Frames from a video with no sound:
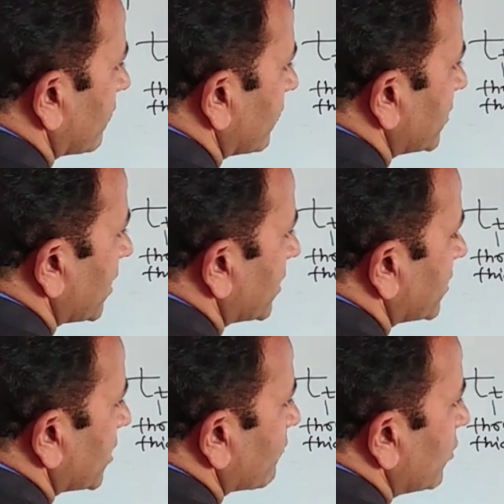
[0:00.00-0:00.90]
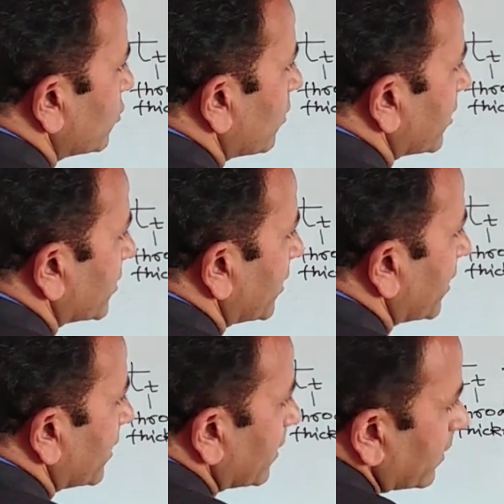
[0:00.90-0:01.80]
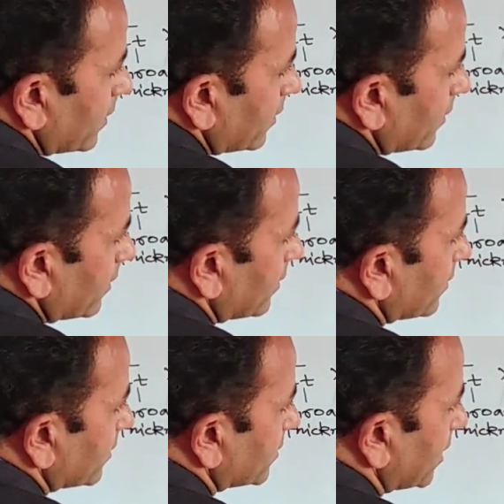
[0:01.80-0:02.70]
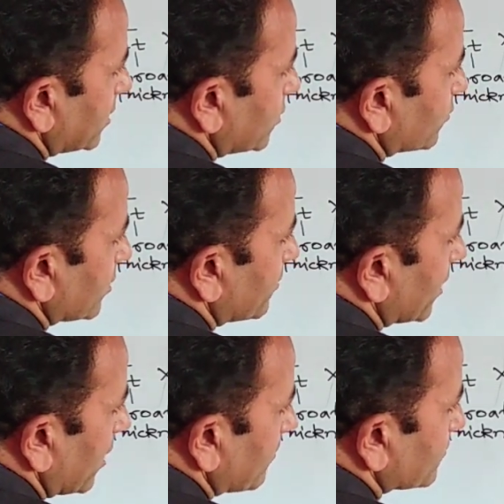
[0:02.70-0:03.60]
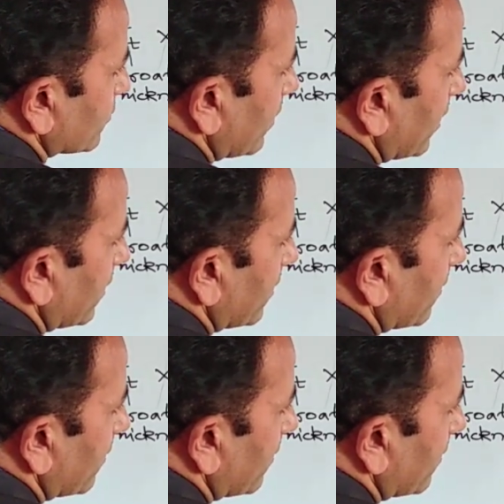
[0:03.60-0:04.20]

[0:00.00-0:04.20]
we take it equal to 110 newton per mm square